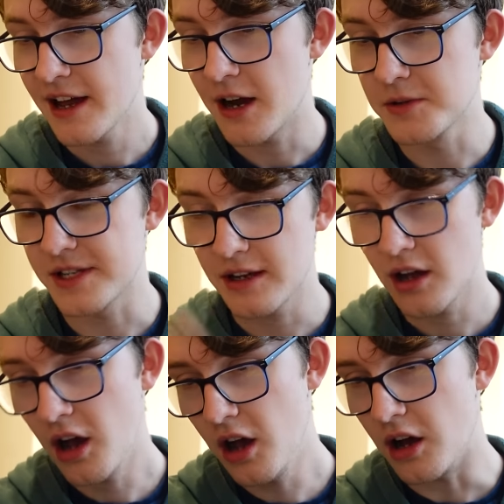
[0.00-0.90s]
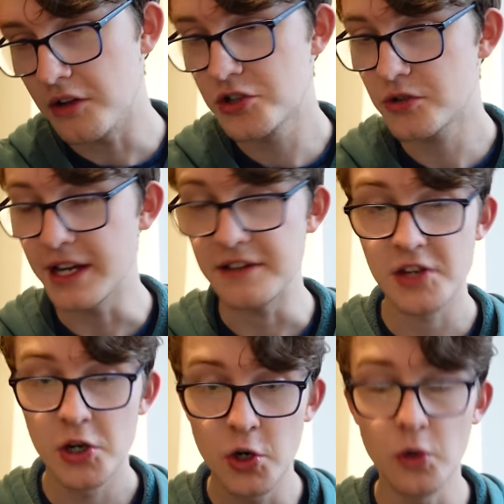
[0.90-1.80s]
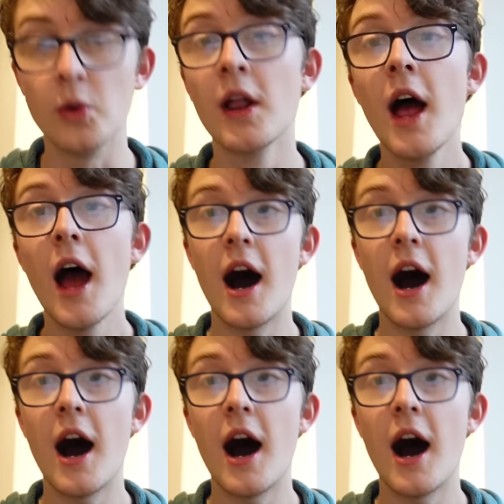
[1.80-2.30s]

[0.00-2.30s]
I was like, huh, trains, cool.